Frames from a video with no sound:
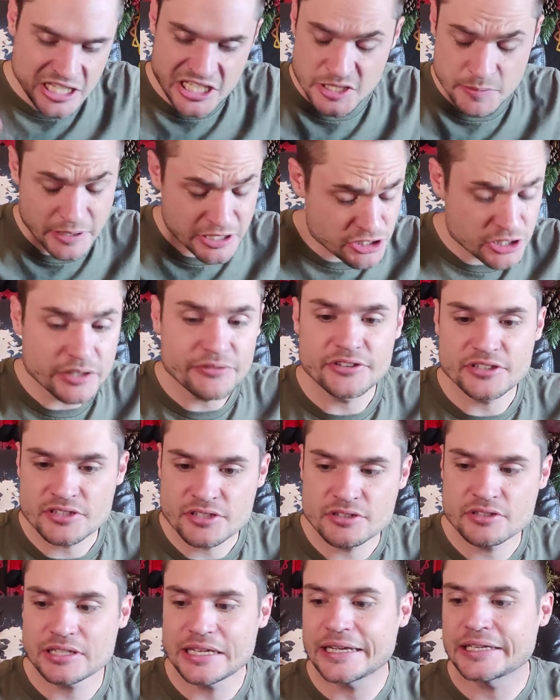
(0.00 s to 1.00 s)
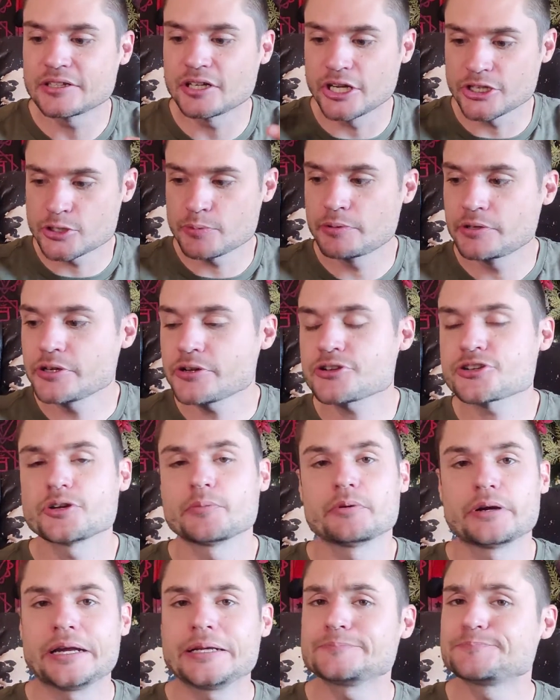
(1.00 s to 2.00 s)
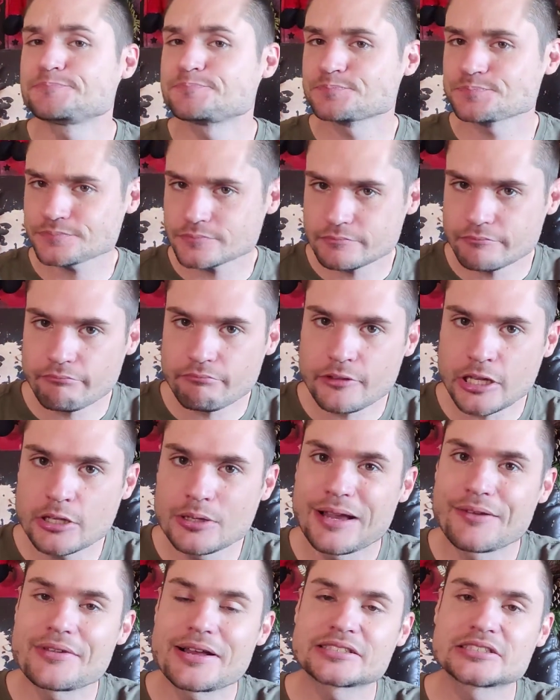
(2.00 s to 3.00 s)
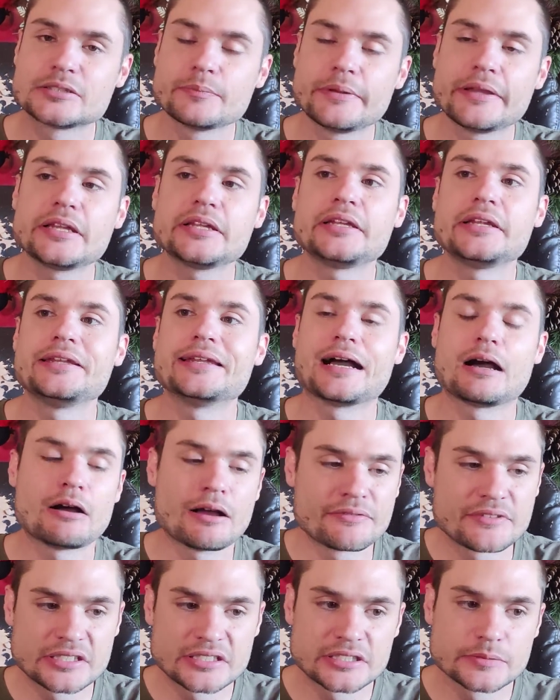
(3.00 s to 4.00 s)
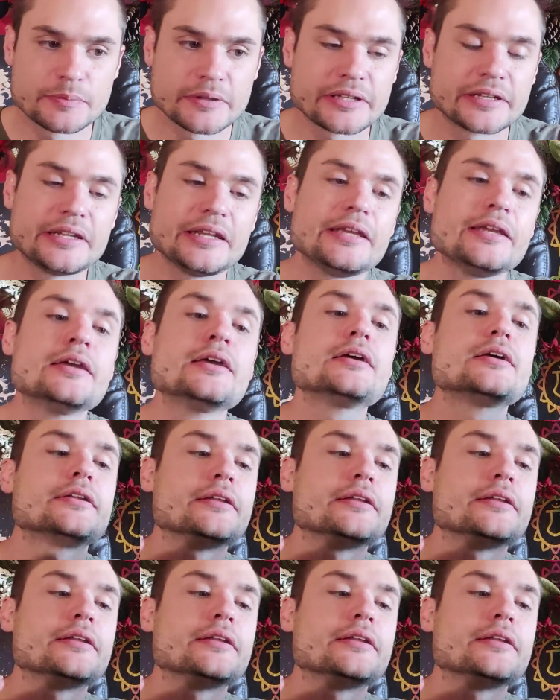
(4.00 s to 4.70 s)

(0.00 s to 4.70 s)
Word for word: Especially if this is like an entrepreneurship, right? Have that stability. Now I have that stability.